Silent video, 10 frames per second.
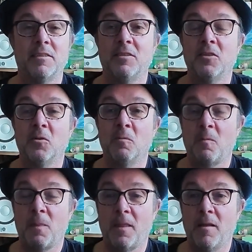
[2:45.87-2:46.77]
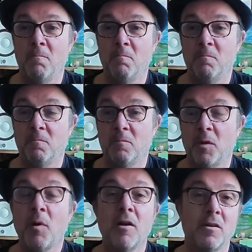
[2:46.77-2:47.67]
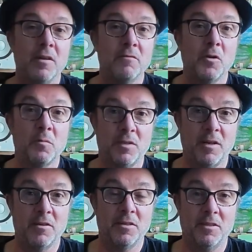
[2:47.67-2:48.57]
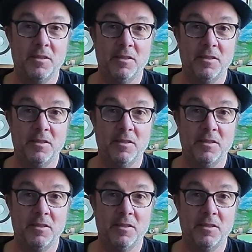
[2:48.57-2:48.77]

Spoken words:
So my partner lived upstairs.